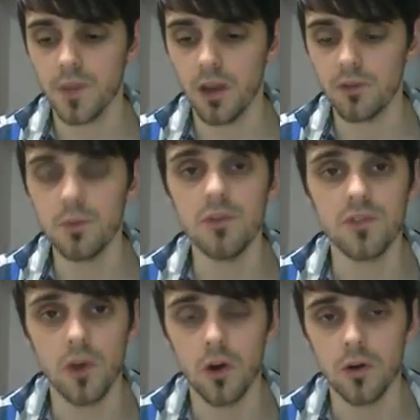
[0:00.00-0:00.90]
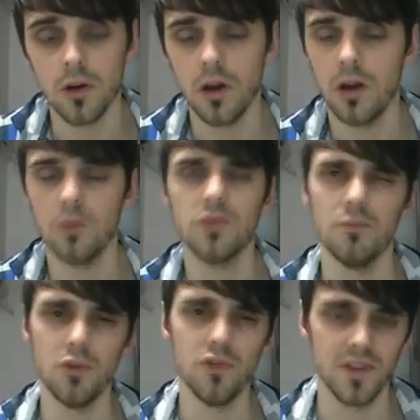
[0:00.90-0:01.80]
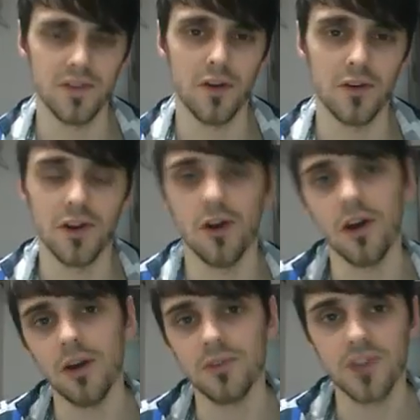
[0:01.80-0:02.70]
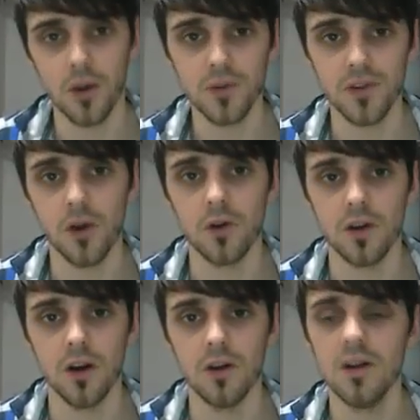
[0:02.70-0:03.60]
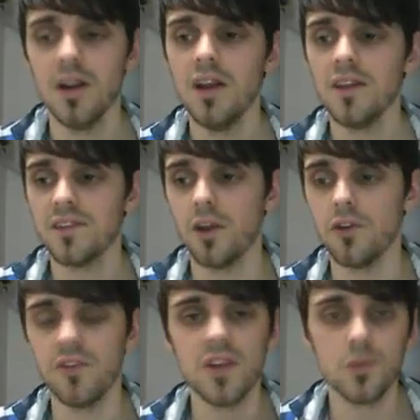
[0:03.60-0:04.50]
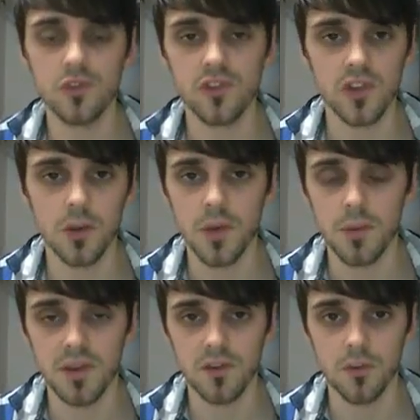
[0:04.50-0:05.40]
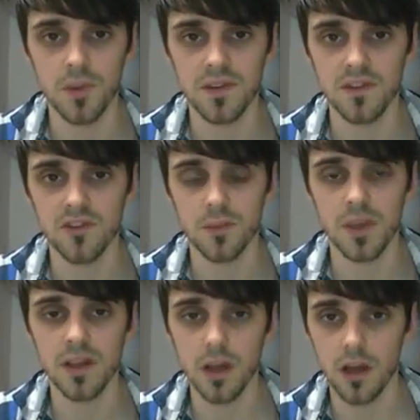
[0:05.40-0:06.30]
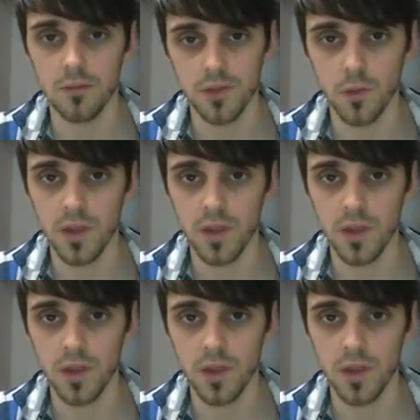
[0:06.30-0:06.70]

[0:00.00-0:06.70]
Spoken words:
I was moving to I wasn't moving to Hong Kong. I was going to Hong Kong, so things were just going to be a bit too busy for me the